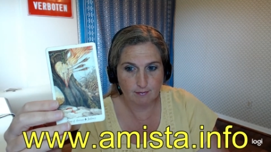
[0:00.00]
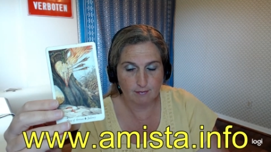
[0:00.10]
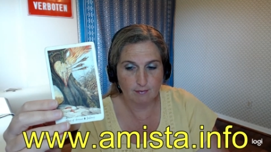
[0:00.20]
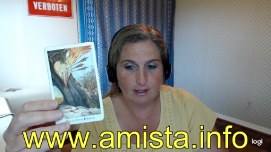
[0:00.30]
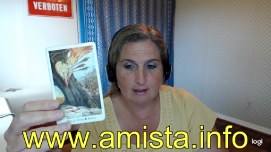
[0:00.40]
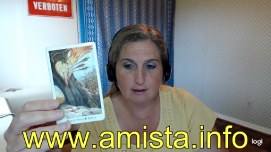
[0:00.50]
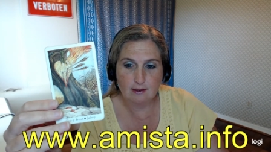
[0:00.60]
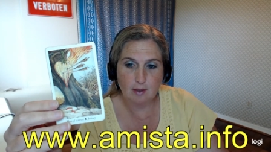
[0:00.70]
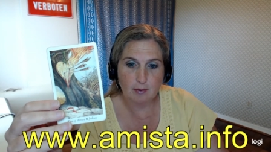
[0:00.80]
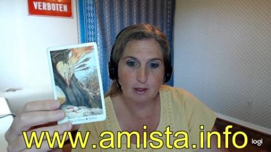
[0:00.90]
This is
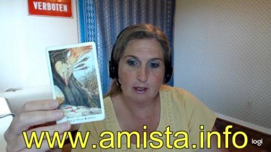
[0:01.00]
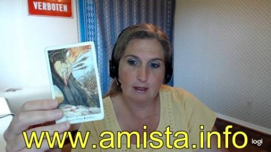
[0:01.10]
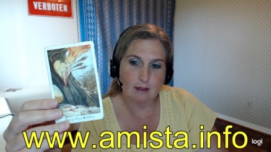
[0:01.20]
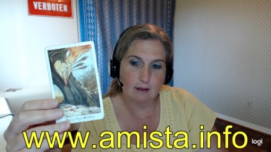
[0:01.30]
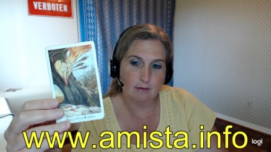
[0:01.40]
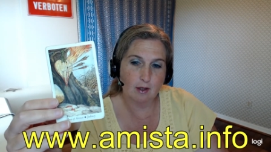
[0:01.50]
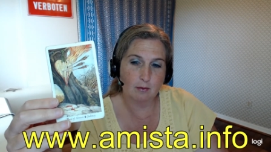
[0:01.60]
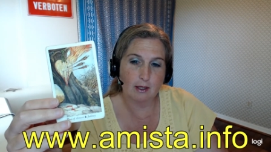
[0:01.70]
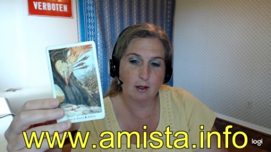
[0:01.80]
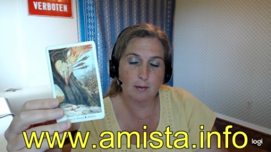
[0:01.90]
typically a card of
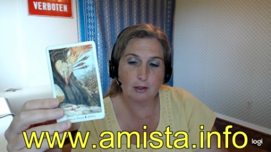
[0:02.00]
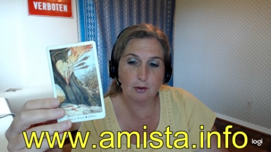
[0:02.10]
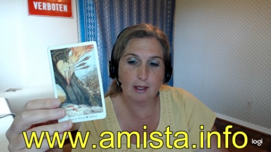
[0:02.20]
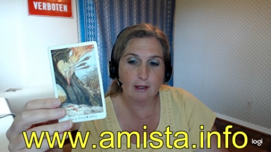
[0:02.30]
heartbreak or betrayal